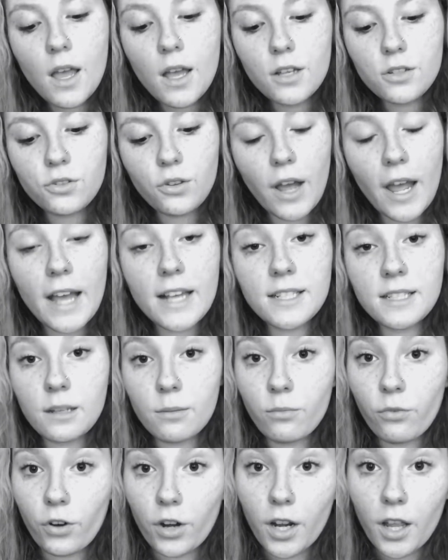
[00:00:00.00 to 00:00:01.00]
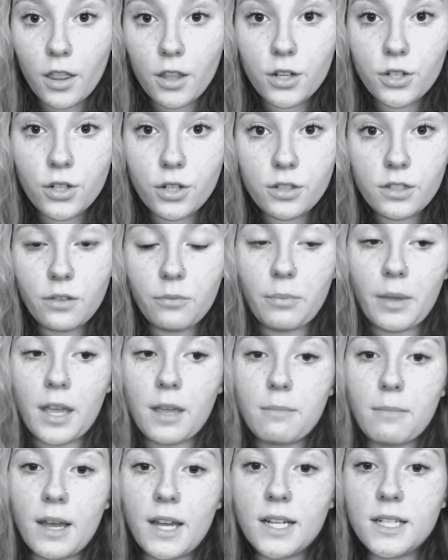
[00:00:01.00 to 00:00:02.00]
So I asked them for another dose of
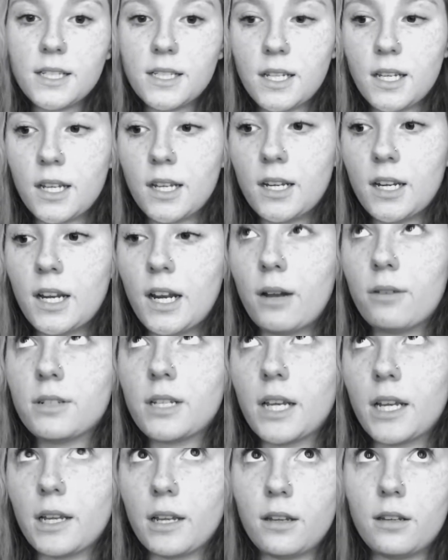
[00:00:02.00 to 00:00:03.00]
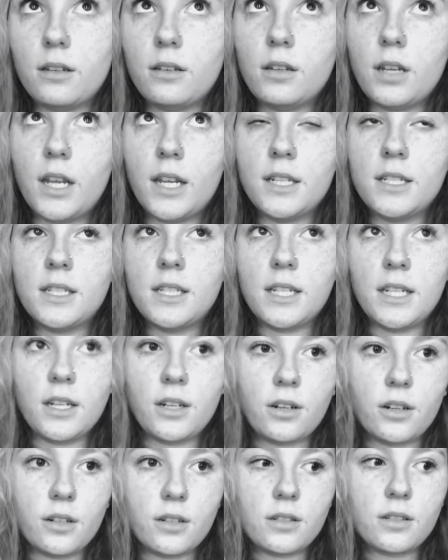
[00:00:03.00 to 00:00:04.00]
pain medicine, and I was like in
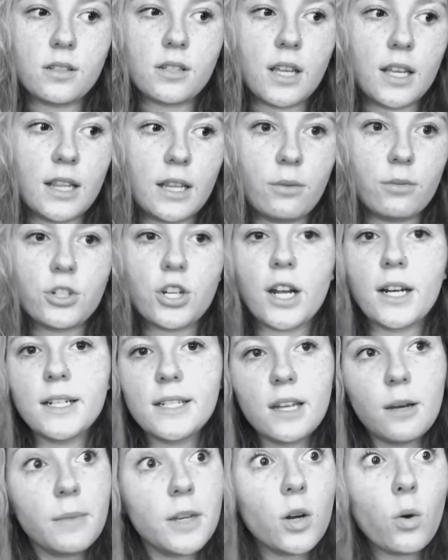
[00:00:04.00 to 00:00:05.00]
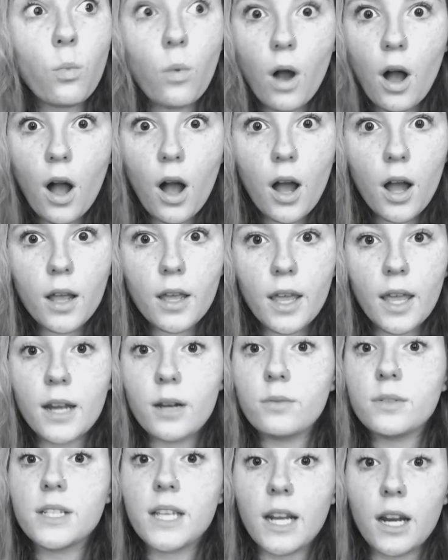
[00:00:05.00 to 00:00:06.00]
tears, and they were trying to tell me to walk, and it
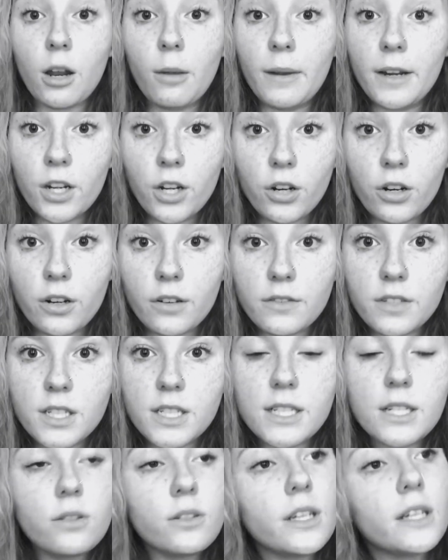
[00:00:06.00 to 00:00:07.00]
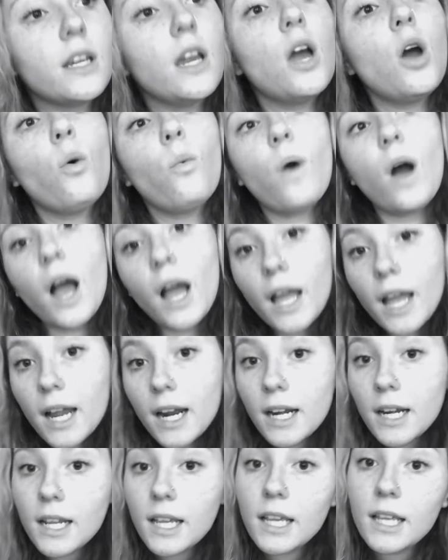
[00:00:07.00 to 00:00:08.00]
was getting on my nerves because they were like, walk
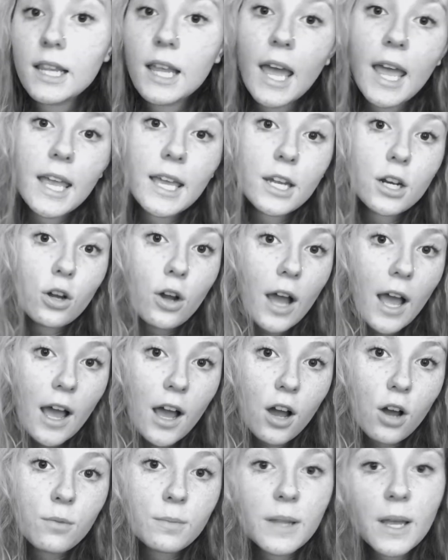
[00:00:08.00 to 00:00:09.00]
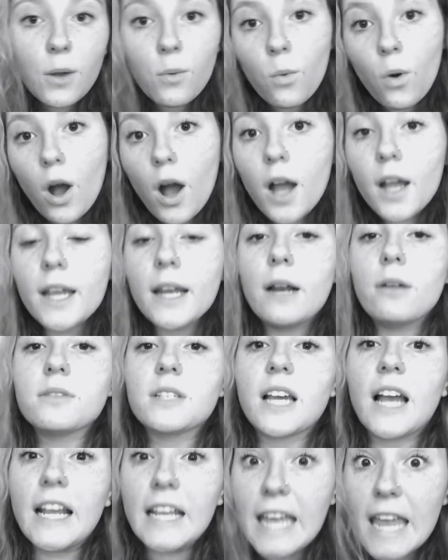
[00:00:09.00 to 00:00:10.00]
honey, like it'll help, like walk. And I was
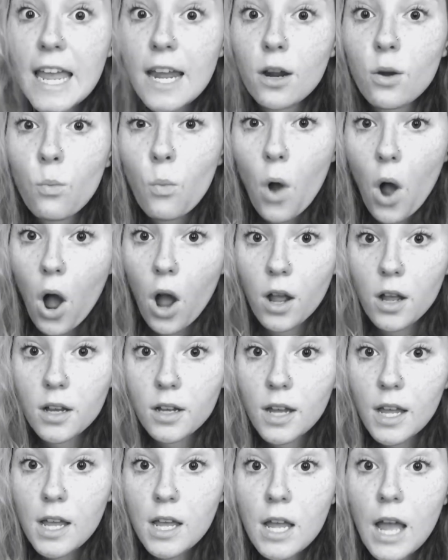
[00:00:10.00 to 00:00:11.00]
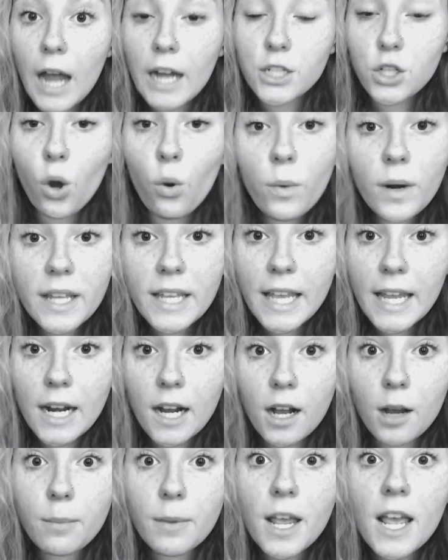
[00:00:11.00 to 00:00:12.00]
like, I can't walk, I don't want to get
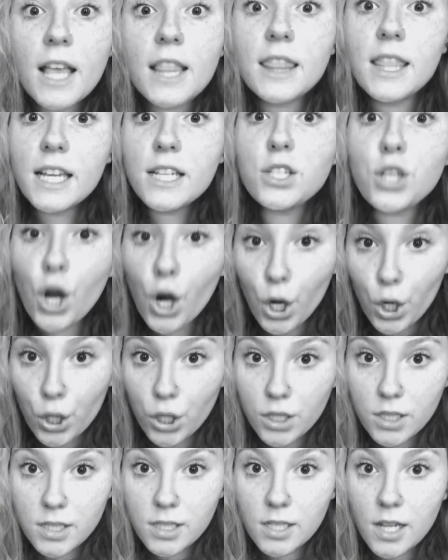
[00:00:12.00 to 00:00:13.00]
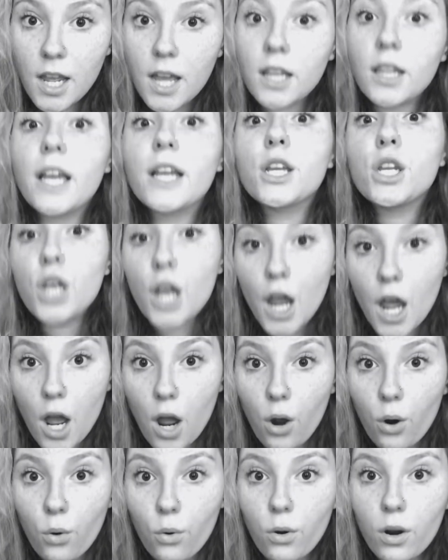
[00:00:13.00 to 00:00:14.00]
up, this hurts, like no.